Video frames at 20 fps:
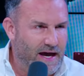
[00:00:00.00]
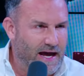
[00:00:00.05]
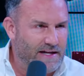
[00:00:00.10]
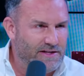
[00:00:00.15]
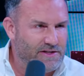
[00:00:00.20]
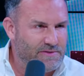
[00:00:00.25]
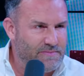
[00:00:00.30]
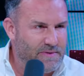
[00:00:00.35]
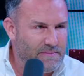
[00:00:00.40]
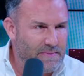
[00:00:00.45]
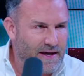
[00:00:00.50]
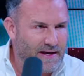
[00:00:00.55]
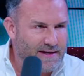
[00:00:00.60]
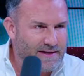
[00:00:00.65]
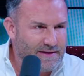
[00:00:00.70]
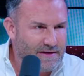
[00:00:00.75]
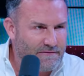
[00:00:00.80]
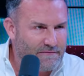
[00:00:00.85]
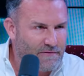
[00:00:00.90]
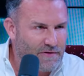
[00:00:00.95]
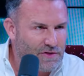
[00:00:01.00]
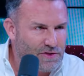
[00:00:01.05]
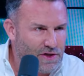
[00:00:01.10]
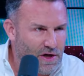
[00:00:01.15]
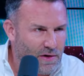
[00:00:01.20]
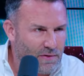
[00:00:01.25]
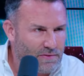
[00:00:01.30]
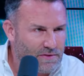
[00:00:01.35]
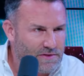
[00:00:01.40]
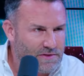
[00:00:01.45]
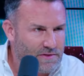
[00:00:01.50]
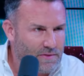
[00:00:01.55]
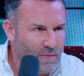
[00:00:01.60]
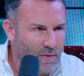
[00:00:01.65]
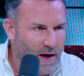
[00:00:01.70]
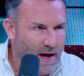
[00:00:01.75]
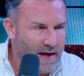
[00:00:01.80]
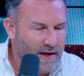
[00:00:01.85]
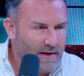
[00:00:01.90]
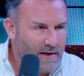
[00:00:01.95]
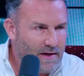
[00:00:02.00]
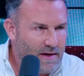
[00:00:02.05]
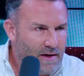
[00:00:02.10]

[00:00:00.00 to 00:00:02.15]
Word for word: I'd just be making different jokes. Why?